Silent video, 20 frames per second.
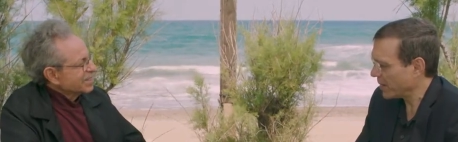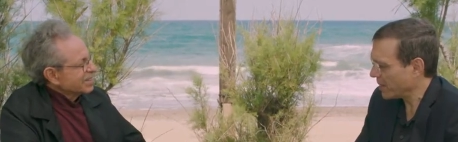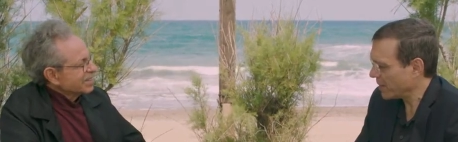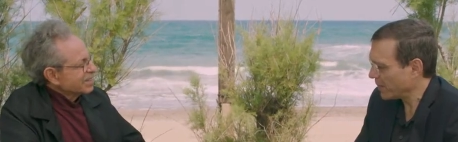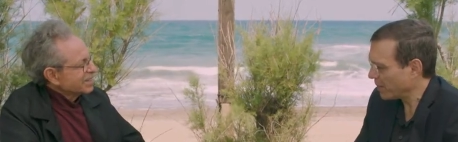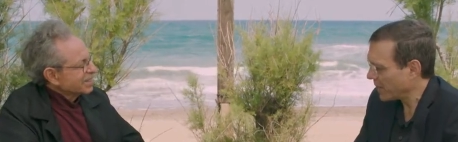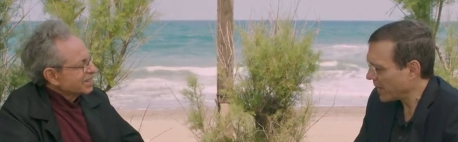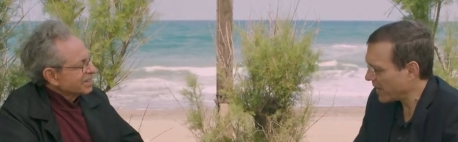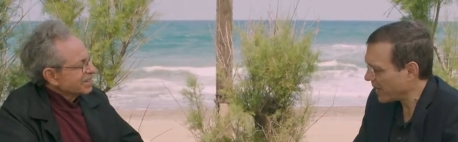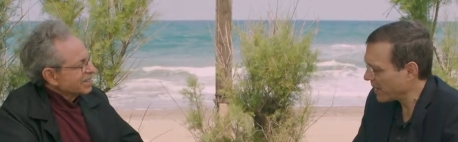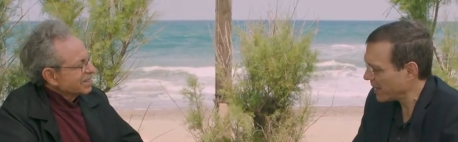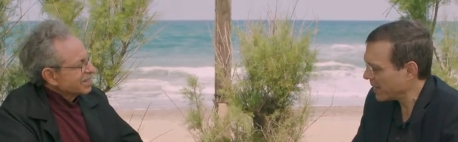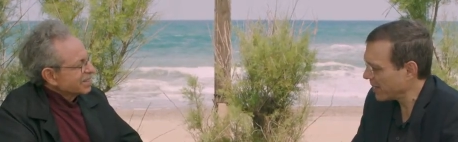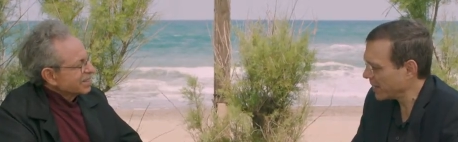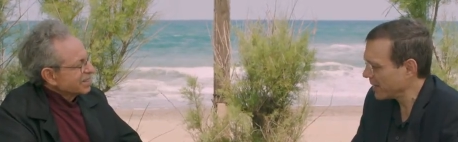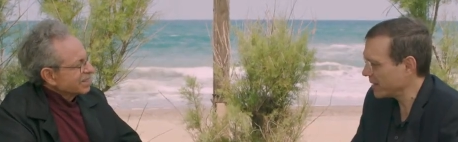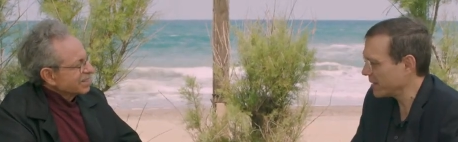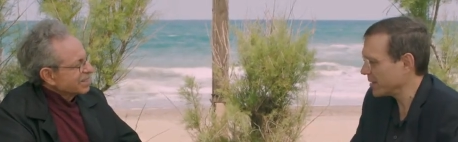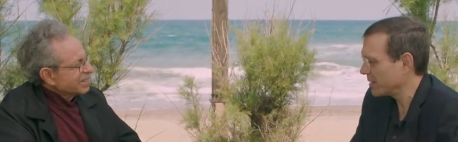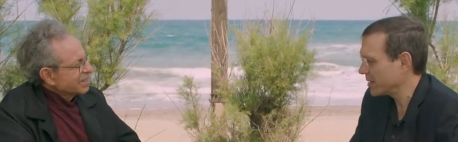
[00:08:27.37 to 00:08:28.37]

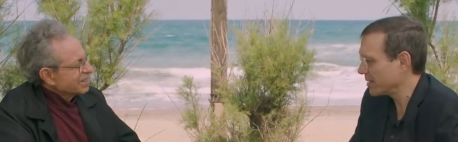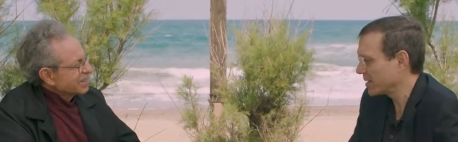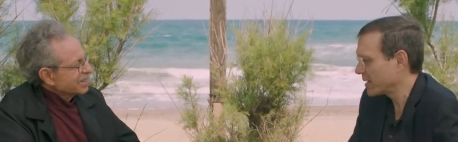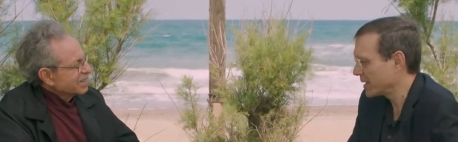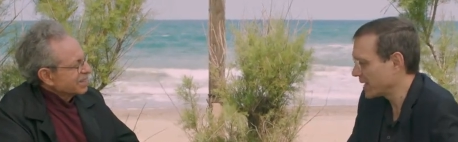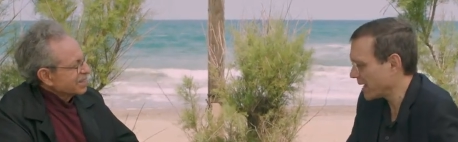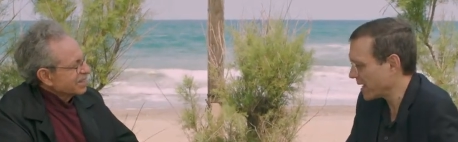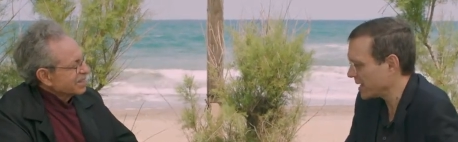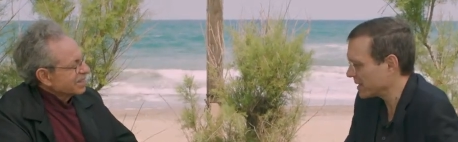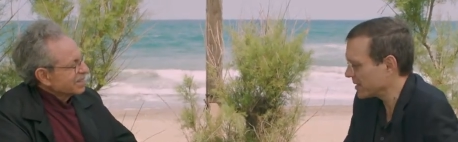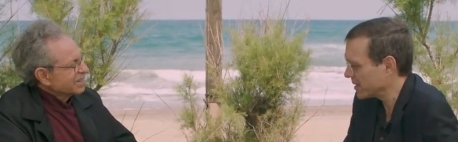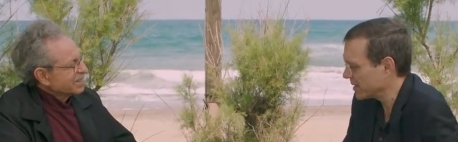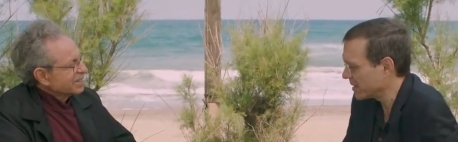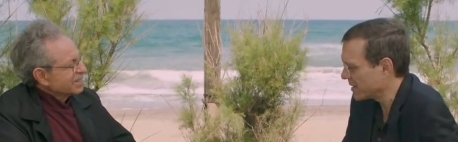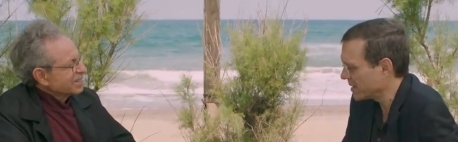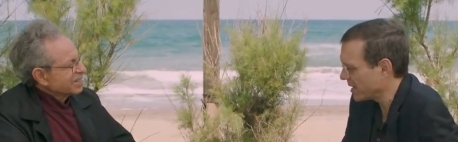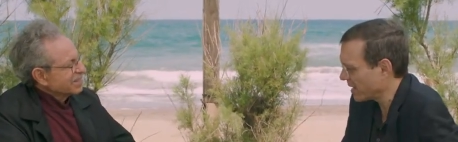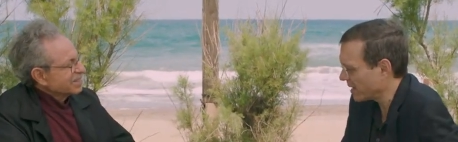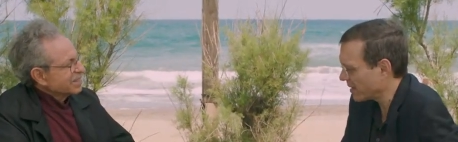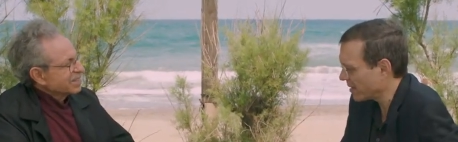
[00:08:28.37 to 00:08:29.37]
Speaker 1: My guess
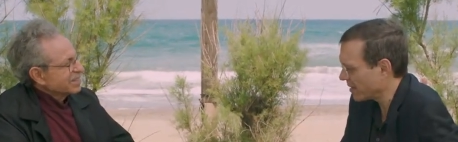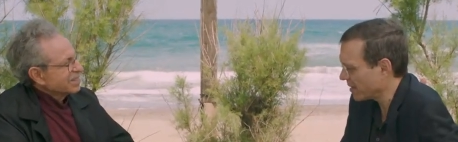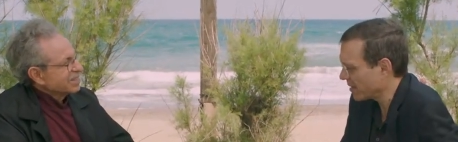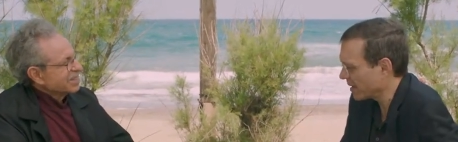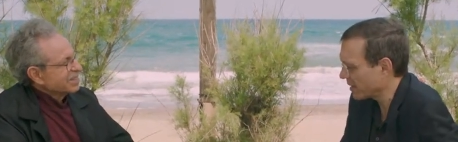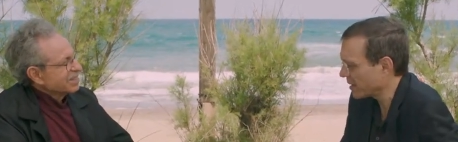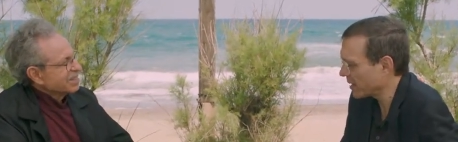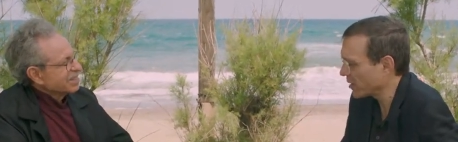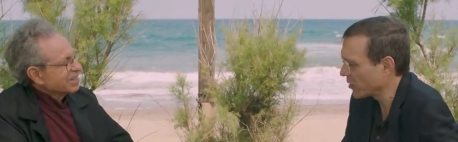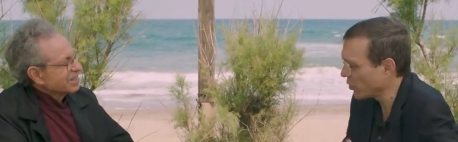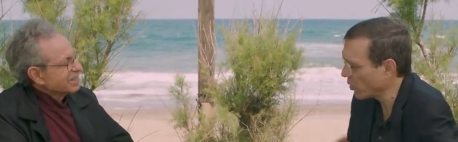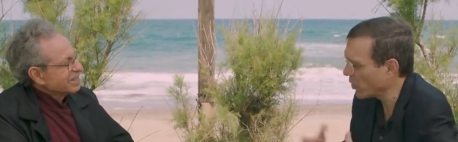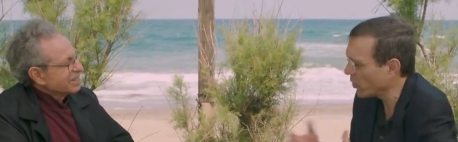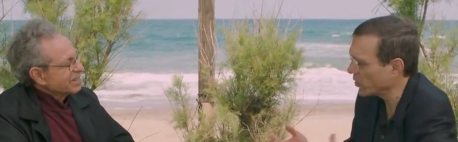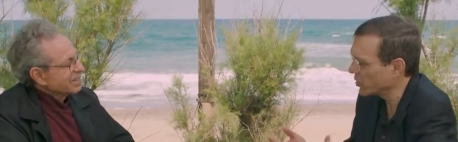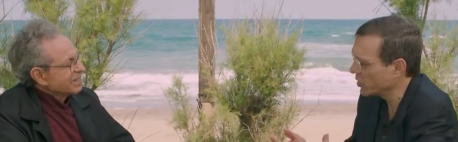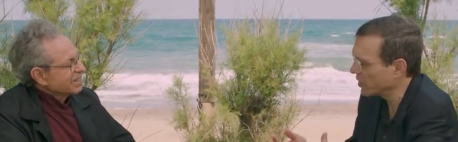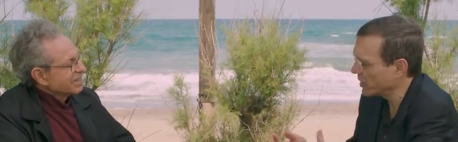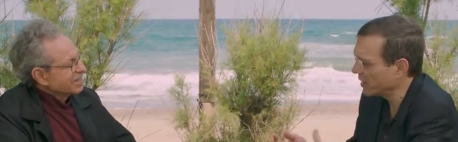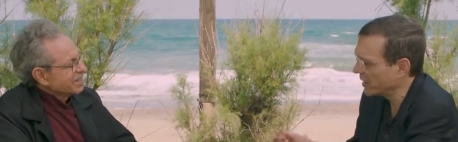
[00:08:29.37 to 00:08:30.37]
is that the
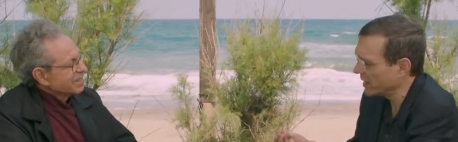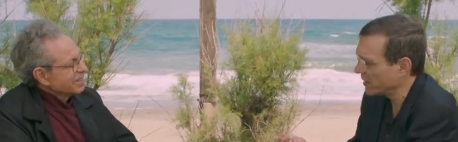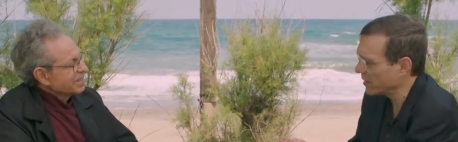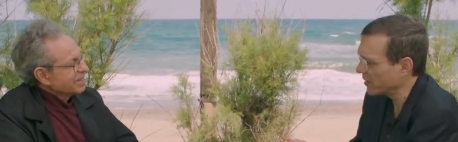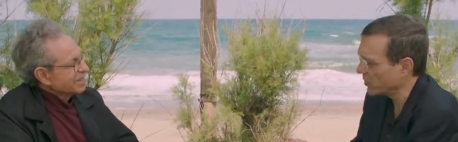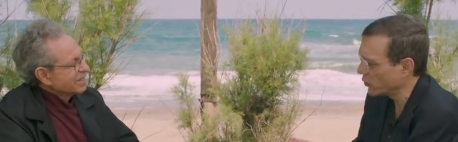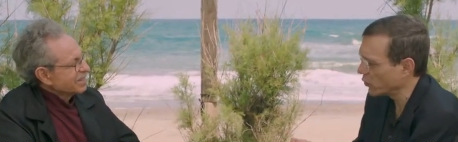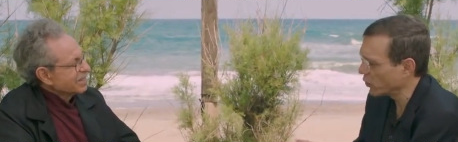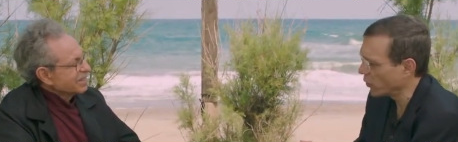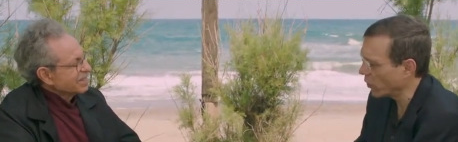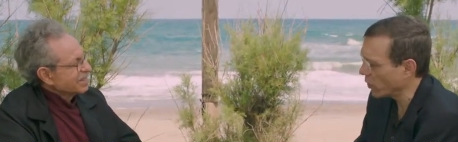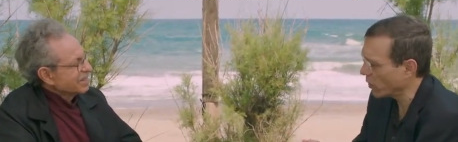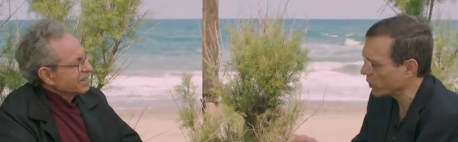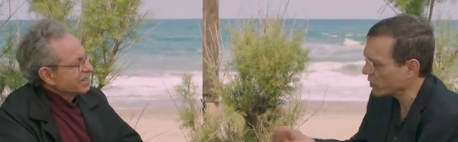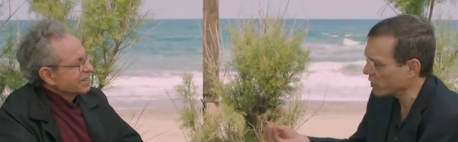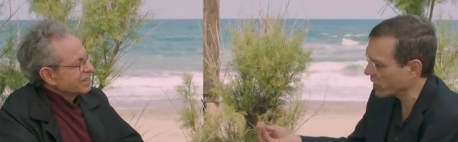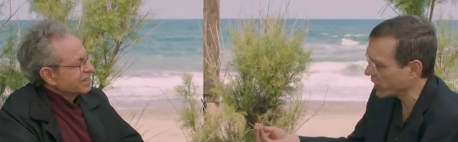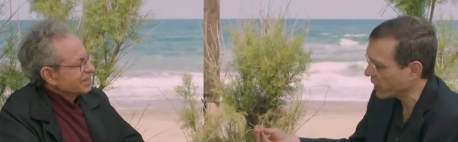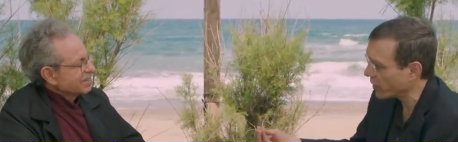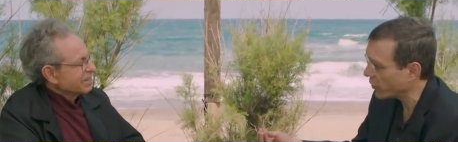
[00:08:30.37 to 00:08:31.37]
technology needed to
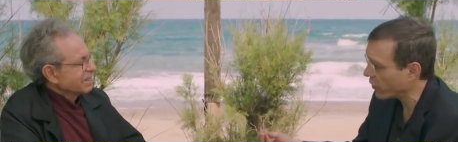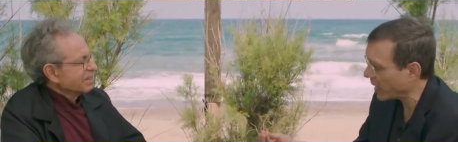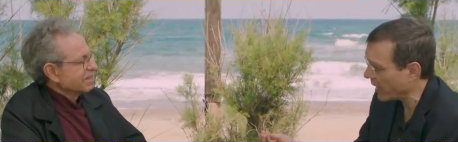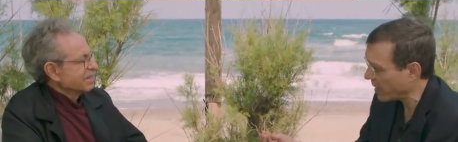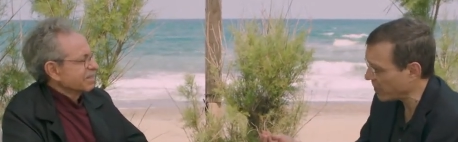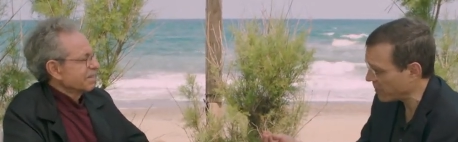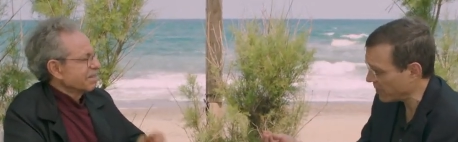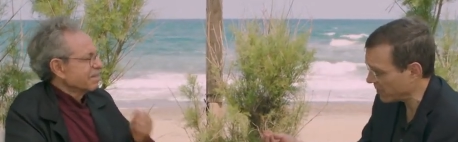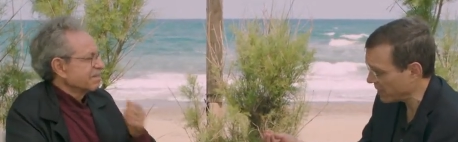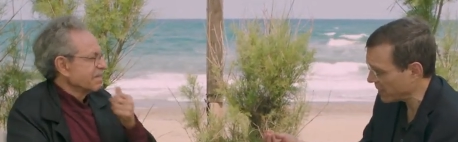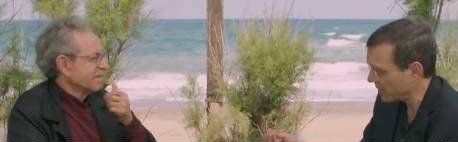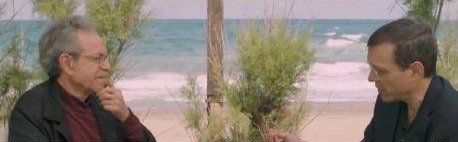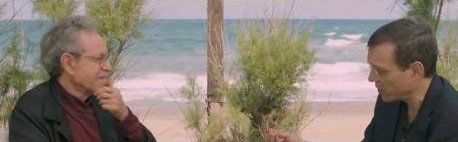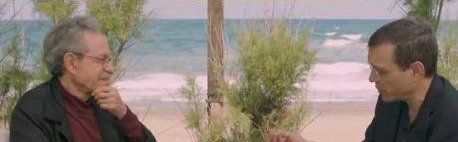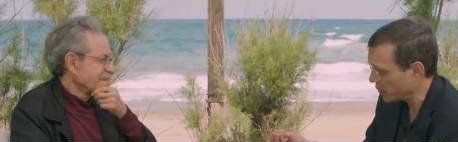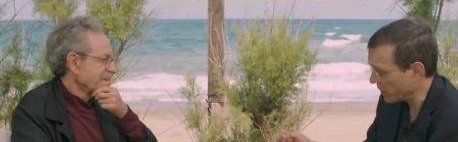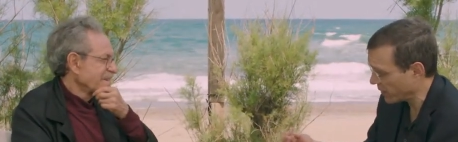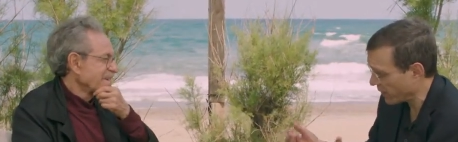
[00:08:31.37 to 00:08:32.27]
launch a gram to a